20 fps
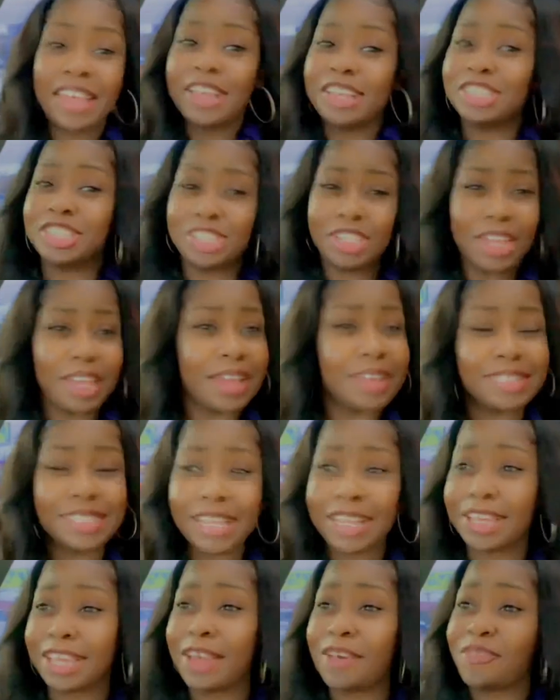She is
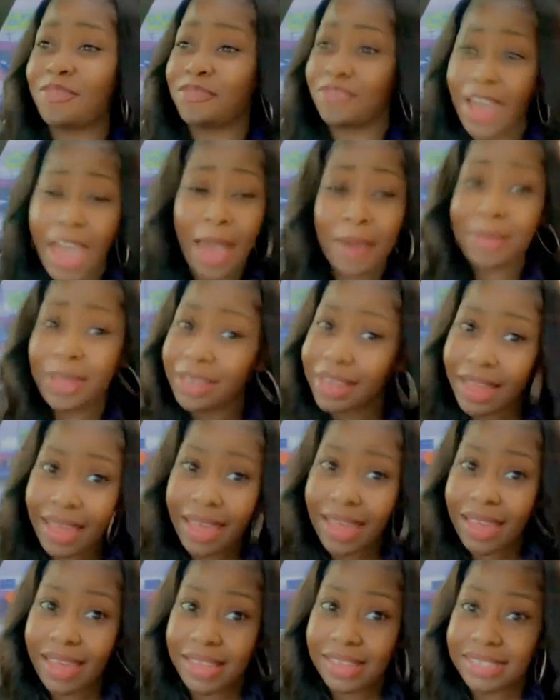looking
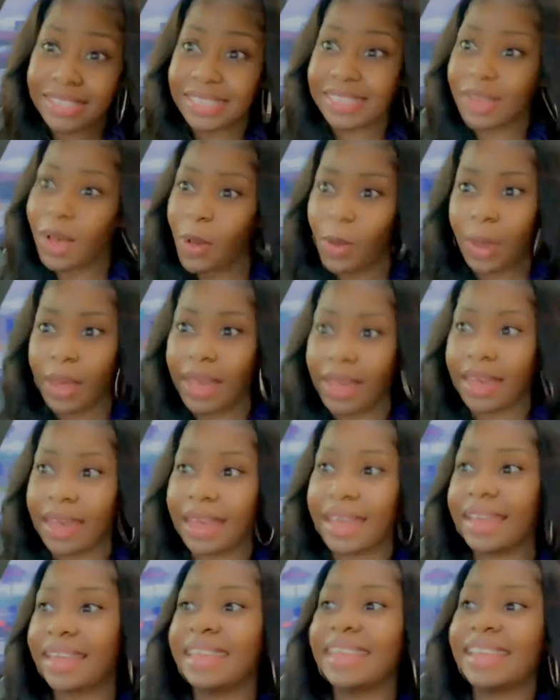fabulous,
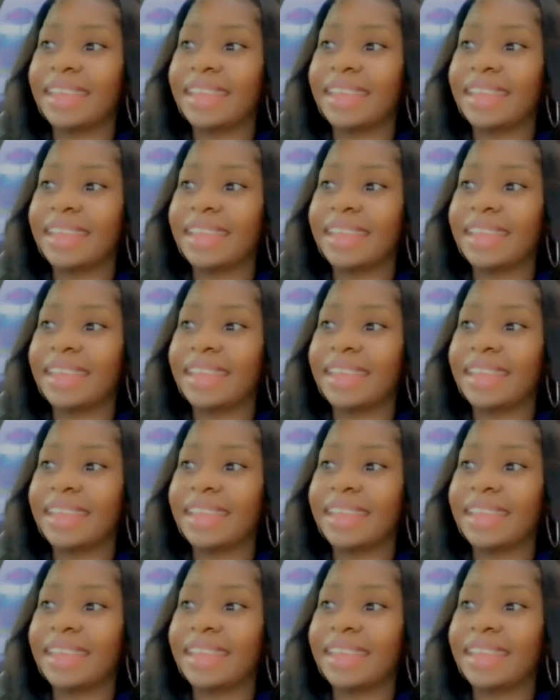okay?